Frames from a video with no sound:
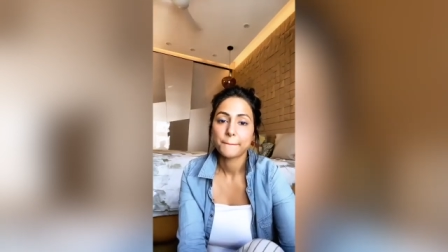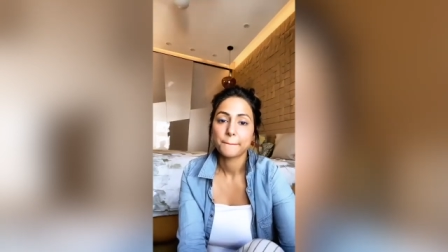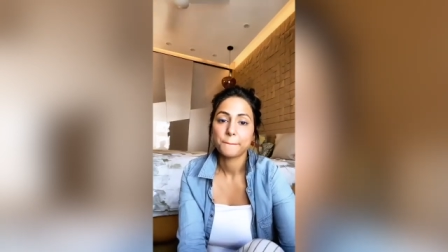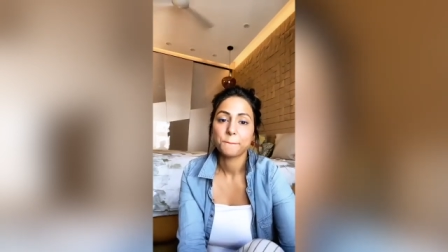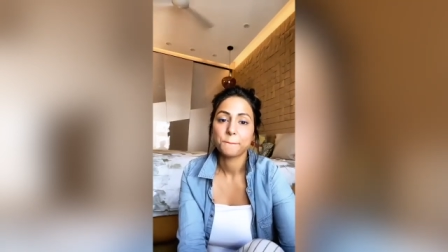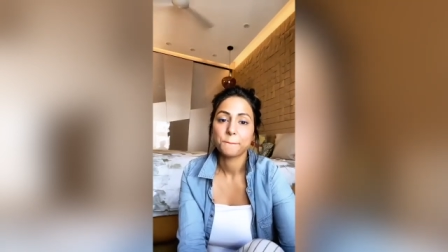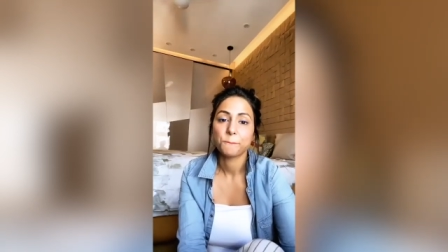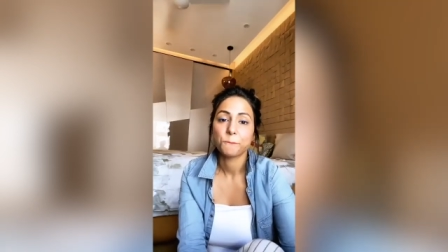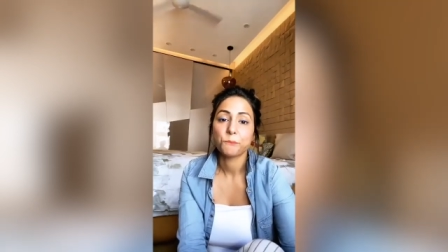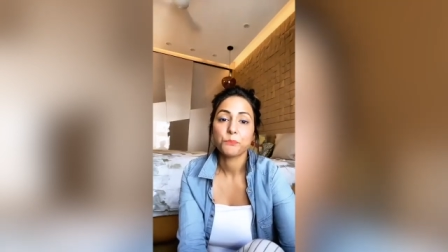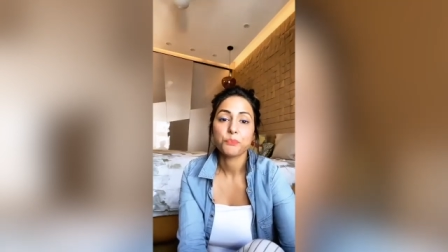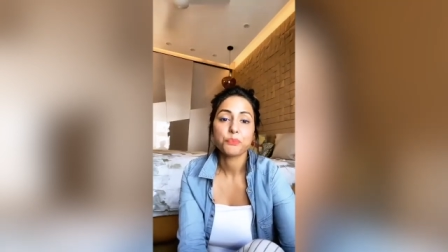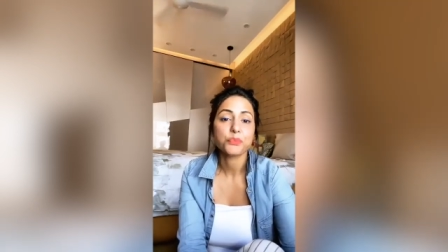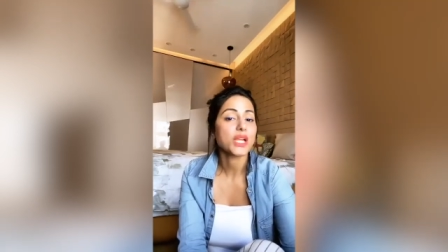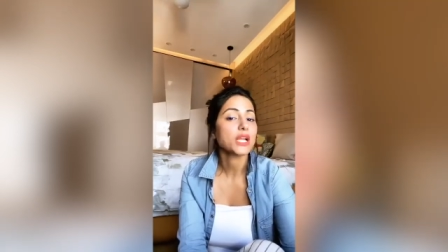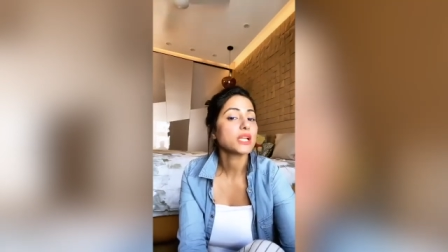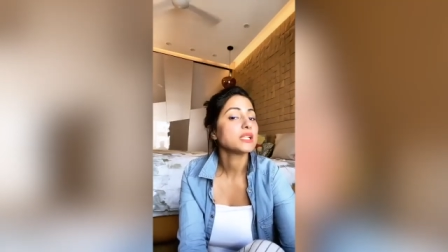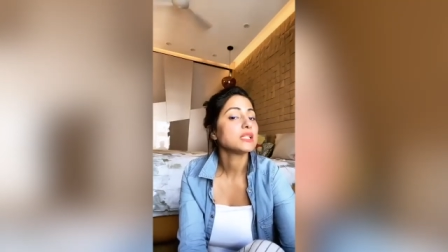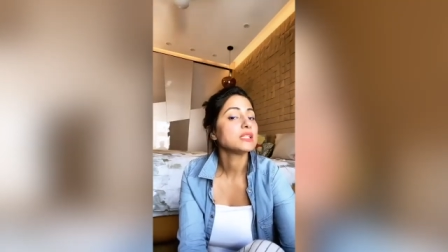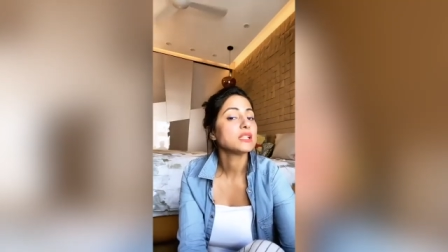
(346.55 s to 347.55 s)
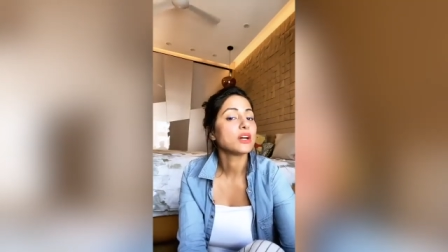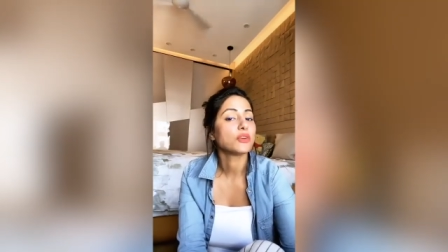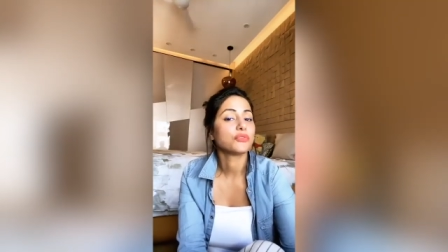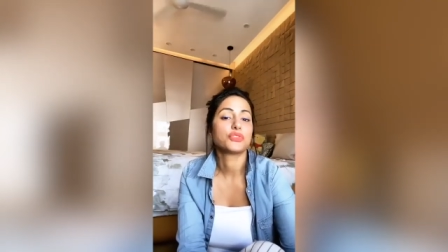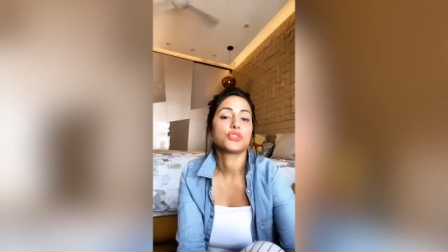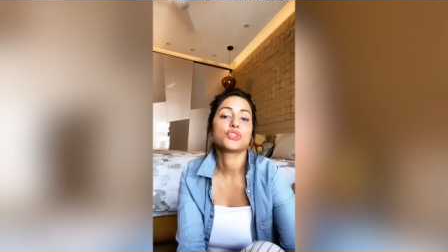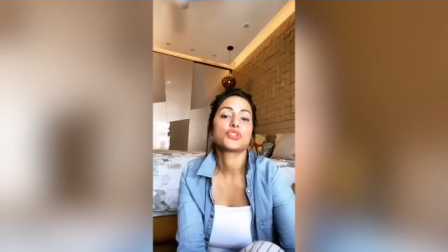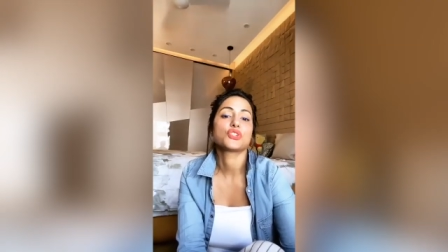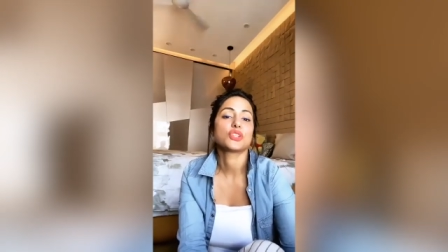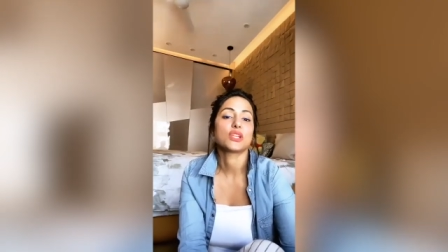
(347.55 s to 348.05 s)
I love
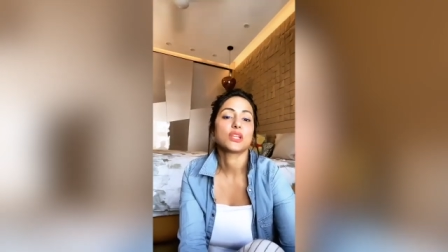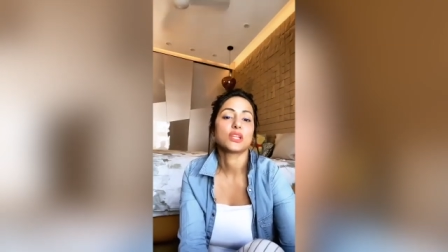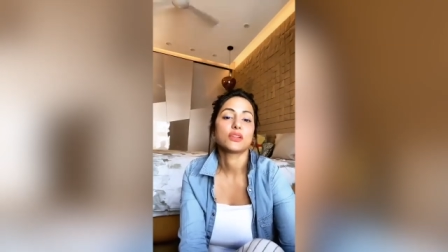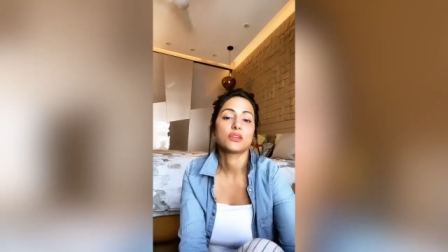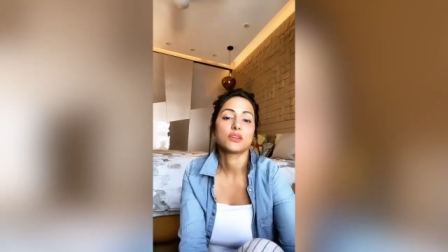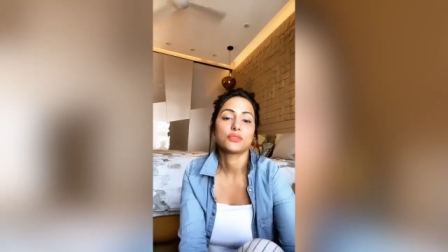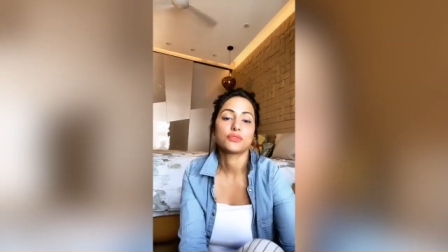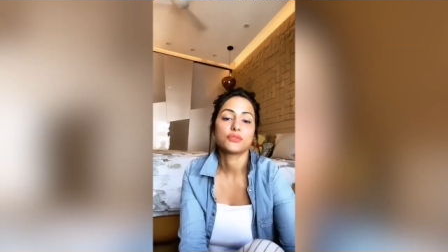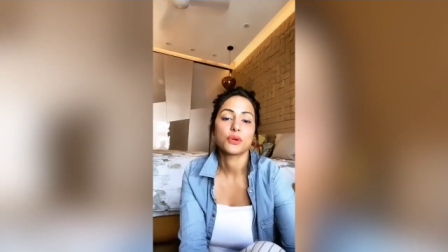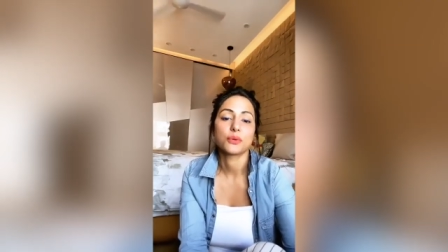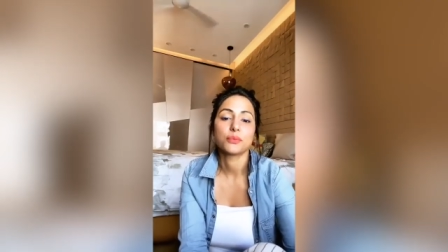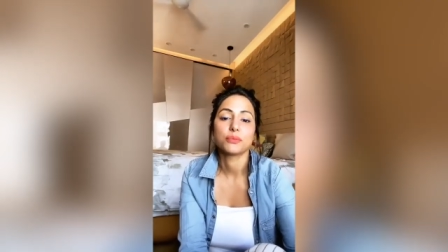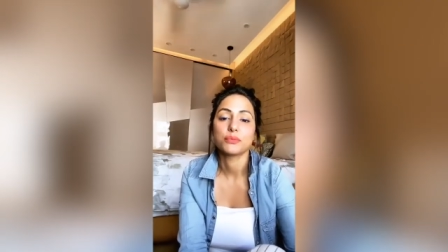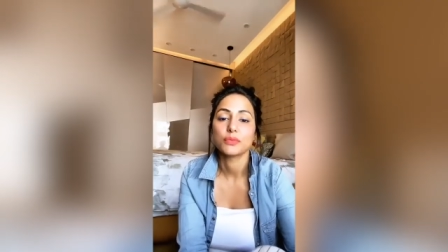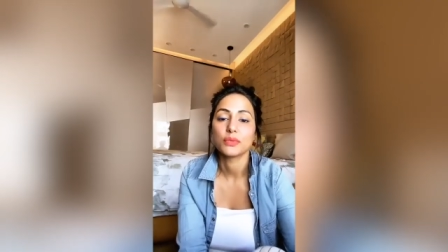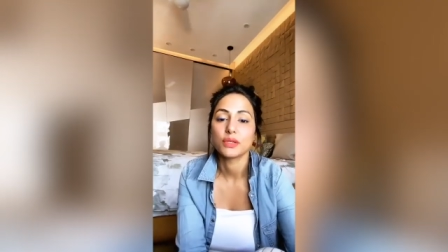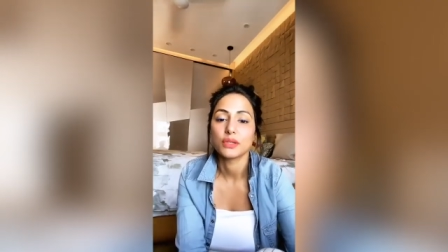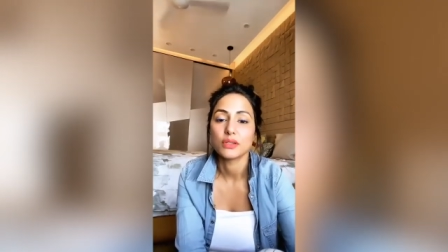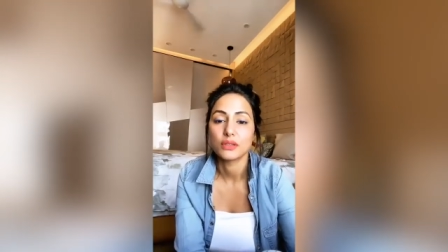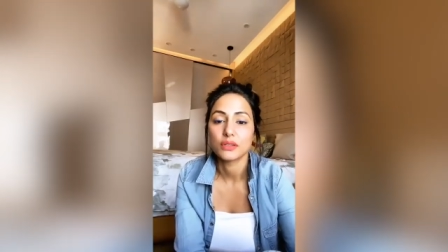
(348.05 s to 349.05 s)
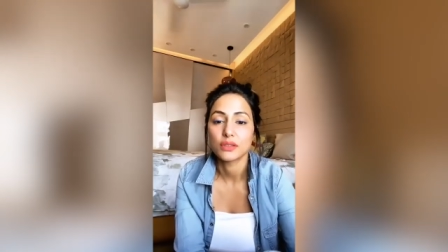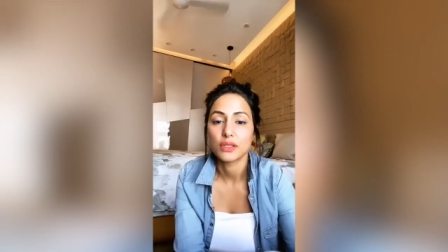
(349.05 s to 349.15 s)
this shade from